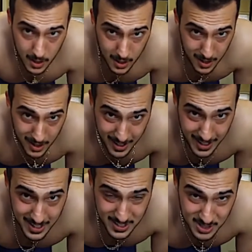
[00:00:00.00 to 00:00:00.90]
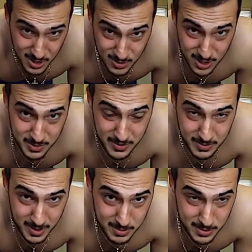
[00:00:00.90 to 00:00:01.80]
Alright, don't roast me for
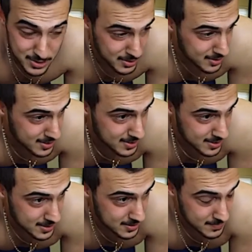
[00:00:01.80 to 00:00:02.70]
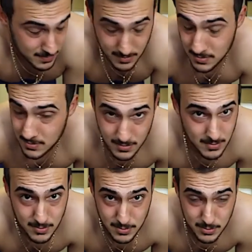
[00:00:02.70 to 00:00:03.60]
my blue shorts.
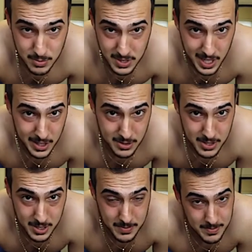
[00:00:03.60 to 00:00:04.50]
Pretend you don't see them.